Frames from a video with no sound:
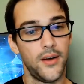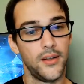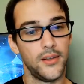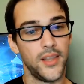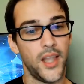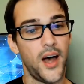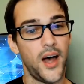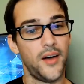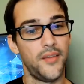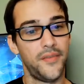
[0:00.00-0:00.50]

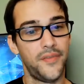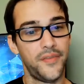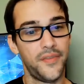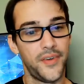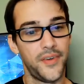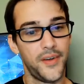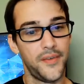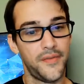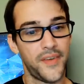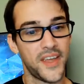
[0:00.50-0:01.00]

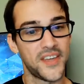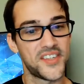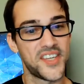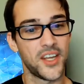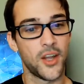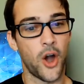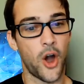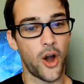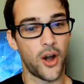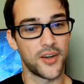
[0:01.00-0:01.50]
Love
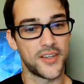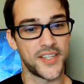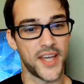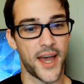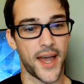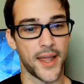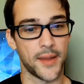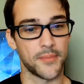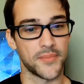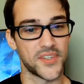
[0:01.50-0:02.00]
facing hard
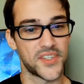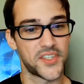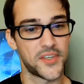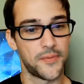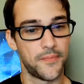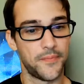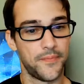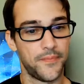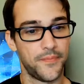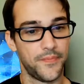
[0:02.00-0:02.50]
times.
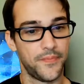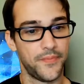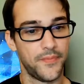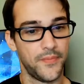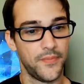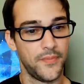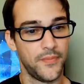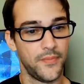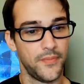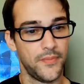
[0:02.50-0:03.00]

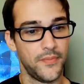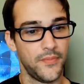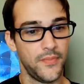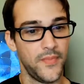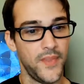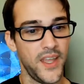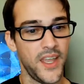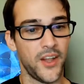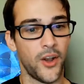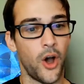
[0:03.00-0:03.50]

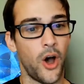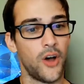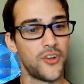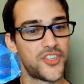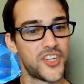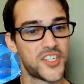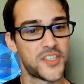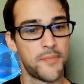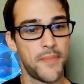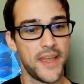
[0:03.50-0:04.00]
It all
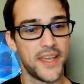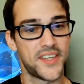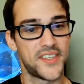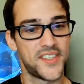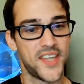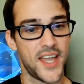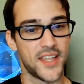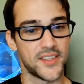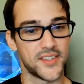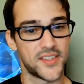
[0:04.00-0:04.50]
just makes
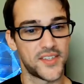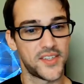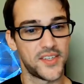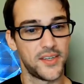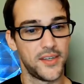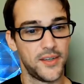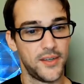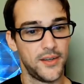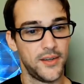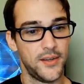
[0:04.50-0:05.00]
sense.
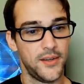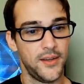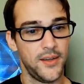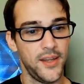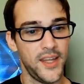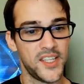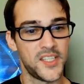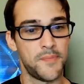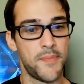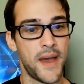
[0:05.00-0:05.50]

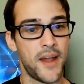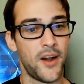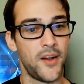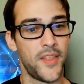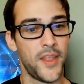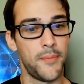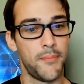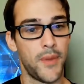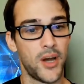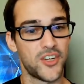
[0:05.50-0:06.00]
It's better
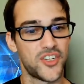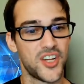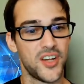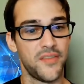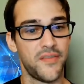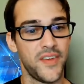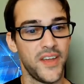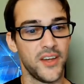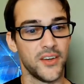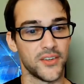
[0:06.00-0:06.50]
than mushy
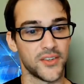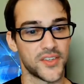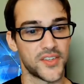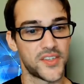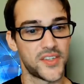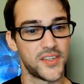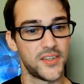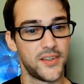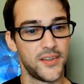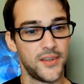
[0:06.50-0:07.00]

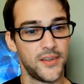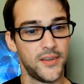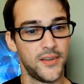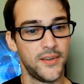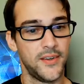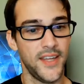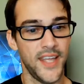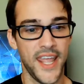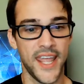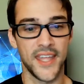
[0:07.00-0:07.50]
feels.
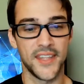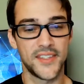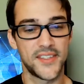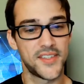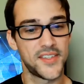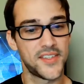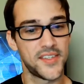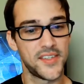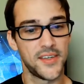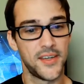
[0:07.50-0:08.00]

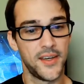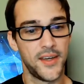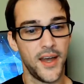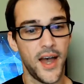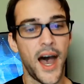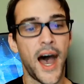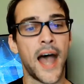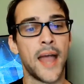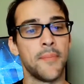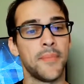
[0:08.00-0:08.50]
It's
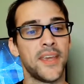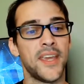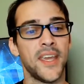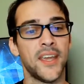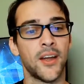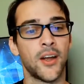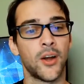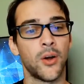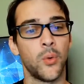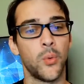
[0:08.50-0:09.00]
I'm
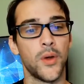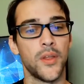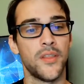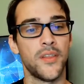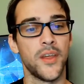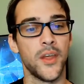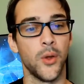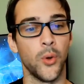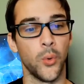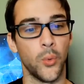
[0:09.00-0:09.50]
here with
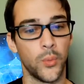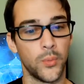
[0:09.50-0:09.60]
you.